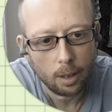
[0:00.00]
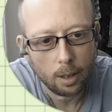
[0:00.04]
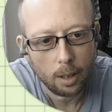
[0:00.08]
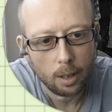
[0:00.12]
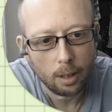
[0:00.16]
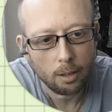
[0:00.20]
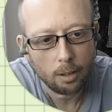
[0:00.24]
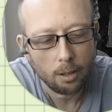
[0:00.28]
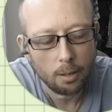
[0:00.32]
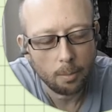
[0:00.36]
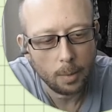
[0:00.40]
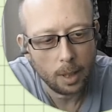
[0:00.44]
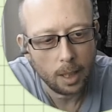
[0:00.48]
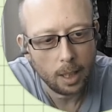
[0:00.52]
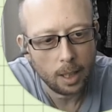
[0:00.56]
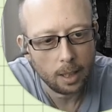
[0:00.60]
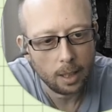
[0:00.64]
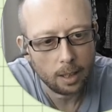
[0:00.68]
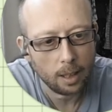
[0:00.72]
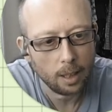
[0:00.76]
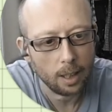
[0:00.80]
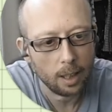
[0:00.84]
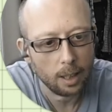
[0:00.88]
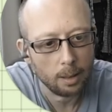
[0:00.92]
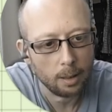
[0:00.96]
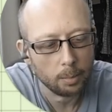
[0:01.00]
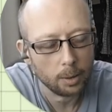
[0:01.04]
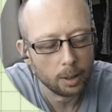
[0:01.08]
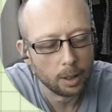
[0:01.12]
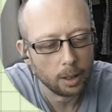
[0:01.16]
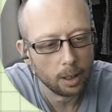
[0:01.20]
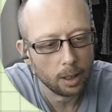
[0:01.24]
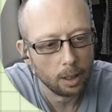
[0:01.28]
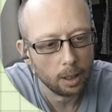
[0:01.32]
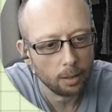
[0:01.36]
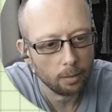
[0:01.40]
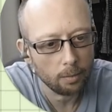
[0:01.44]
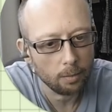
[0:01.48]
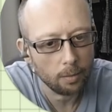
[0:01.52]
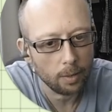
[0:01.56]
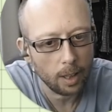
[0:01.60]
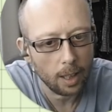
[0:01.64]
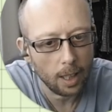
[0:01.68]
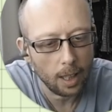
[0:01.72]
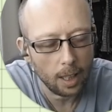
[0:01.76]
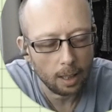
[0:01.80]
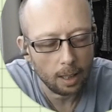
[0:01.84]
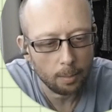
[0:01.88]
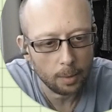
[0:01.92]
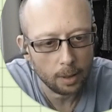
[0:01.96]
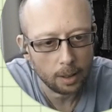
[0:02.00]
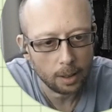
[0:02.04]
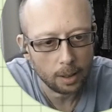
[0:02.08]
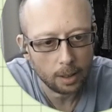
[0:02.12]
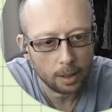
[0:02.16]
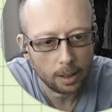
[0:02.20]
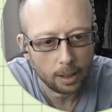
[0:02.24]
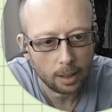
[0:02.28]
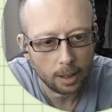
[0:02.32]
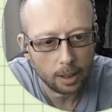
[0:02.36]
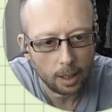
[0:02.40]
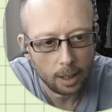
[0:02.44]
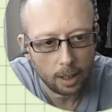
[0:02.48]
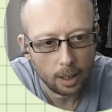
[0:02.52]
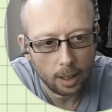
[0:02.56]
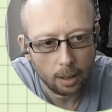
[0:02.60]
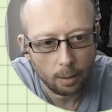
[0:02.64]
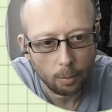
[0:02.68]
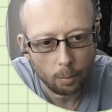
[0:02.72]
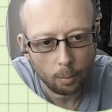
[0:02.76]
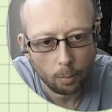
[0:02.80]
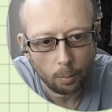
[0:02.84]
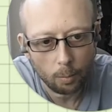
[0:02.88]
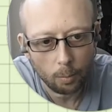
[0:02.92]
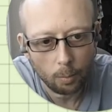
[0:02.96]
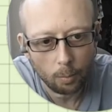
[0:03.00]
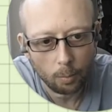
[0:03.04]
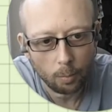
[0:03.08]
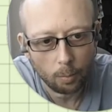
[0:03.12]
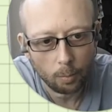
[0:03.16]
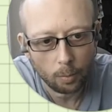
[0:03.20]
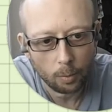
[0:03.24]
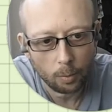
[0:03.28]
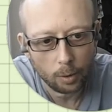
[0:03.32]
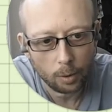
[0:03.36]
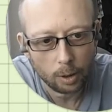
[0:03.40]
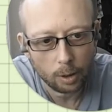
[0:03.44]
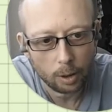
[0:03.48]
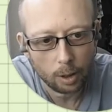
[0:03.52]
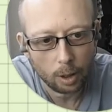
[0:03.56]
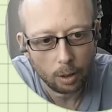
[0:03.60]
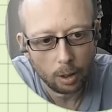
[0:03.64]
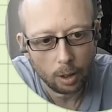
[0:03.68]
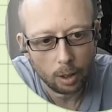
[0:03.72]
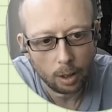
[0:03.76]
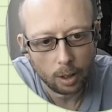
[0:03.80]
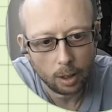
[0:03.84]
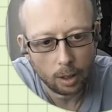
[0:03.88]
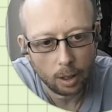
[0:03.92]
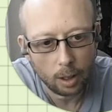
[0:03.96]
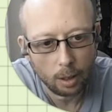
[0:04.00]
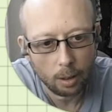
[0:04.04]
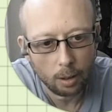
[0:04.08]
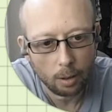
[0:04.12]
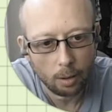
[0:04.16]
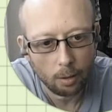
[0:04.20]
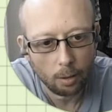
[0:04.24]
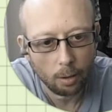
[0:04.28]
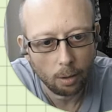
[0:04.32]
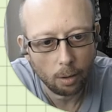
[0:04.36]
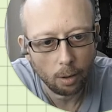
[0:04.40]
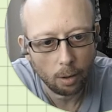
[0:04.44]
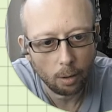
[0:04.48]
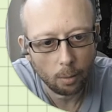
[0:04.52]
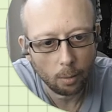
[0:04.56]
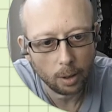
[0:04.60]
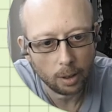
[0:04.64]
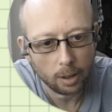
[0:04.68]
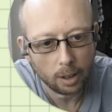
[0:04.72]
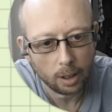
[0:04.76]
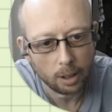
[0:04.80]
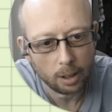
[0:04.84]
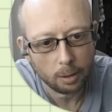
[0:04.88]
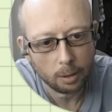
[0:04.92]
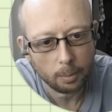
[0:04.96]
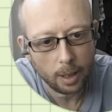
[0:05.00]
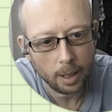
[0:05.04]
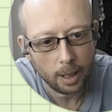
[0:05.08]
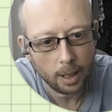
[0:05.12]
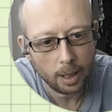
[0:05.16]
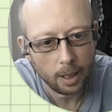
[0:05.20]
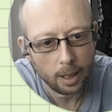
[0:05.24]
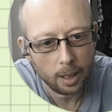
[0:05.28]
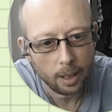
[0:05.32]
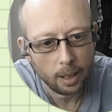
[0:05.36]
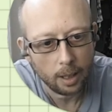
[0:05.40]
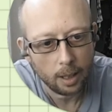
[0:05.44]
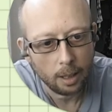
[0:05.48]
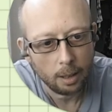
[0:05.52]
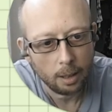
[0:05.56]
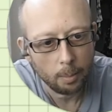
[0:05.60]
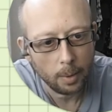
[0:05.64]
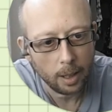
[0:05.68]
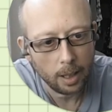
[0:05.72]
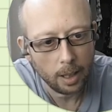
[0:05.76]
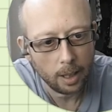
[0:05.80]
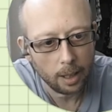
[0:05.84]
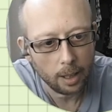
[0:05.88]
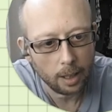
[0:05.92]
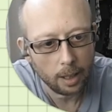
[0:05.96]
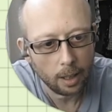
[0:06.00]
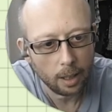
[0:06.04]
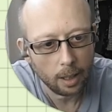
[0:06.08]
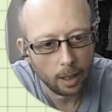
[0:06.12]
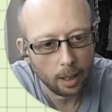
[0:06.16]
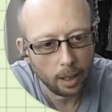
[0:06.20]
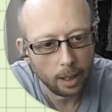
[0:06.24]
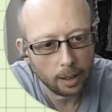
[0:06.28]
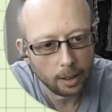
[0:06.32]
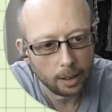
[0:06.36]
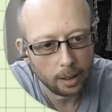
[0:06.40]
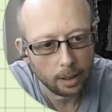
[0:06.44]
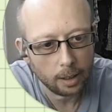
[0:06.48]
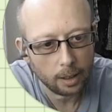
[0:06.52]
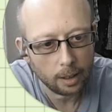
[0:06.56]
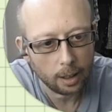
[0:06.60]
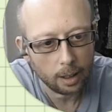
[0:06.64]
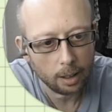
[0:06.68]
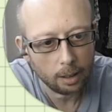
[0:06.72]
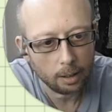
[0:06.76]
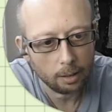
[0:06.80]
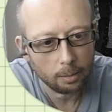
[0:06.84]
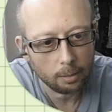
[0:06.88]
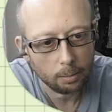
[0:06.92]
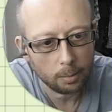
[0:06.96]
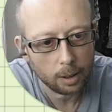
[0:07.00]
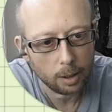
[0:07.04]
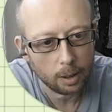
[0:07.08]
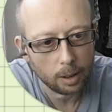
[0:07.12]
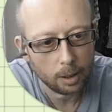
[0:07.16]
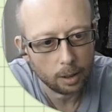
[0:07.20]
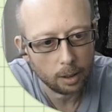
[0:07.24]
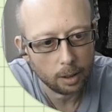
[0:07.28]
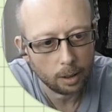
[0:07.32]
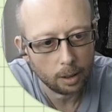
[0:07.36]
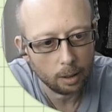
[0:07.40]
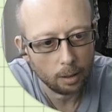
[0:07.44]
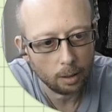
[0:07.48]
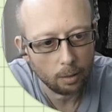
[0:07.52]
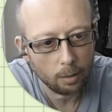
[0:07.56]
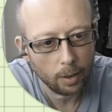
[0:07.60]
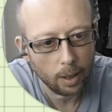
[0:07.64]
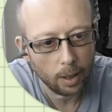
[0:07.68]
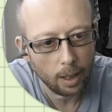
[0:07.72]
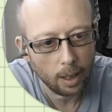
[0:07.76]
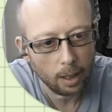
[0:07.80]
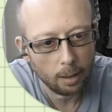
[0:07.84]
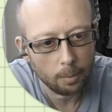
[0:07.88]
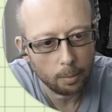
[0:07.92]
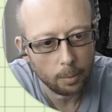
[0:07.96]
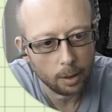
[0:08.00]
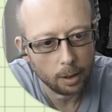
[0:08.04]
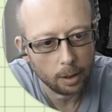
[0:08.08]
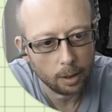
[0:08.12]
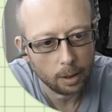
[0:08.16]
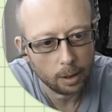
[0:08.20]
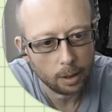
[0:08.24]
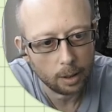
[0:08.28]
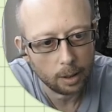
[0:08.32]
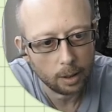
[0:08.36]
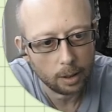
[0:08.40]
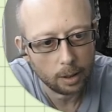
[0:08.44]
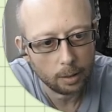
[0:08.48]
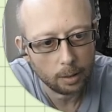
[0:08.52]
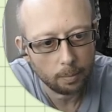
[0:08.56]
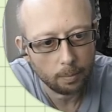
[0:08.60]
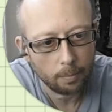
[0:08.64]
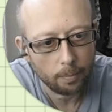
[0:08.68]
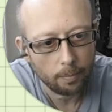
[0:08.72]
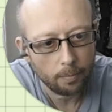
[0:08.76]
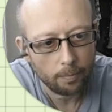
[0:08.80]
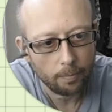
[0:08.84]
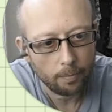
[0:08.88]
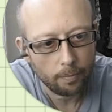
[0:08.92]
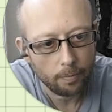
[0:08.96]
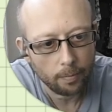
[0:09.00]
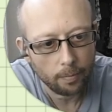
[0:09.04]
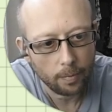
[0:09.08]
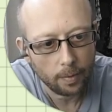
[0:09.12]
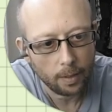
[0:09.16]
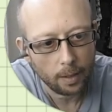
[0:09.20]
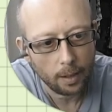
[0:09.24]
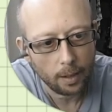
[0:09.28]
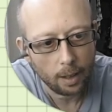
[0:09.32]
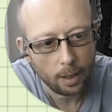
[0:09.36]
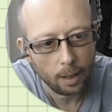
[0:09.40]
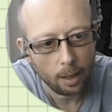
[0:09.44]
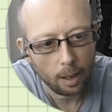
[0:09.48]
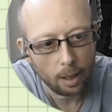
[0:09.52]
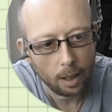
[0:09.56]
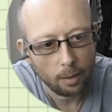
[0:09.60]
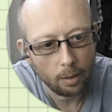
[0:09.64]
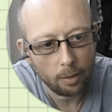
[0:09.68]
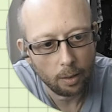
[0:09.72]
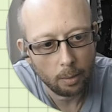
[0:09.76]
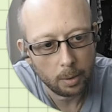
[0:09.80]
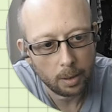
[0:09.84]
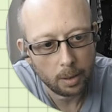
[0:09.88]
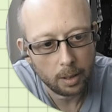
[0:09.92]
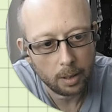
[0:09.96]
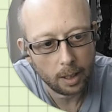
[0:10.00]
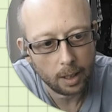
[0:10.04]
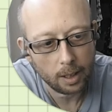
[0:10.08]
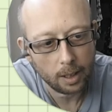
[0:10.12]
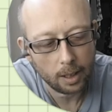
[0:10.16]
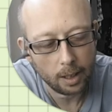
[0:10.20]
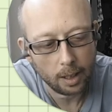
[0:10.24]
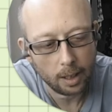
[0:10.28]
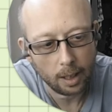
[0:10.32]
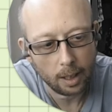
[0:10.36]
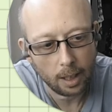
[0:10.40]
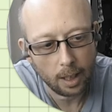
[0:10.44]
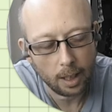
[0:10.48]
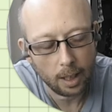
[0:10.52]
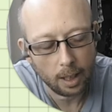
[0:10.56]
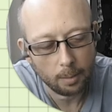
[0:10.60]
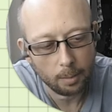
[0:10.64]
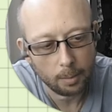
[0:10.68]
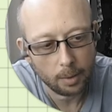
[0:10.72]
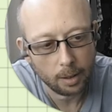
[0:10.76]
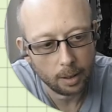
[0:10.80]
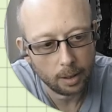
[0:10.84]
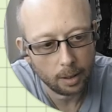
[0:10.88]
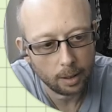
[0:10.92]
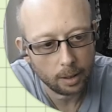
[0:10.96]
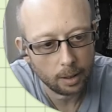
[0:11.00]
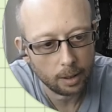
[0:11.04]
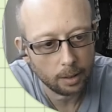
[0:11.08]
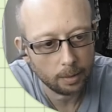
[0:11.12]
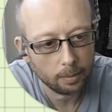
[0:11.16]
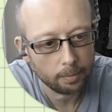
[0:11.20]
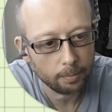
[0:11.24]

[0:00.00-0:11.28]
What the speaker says: There are many types of elements, so you can, in other words, there's many isotopes of elements of a particular element.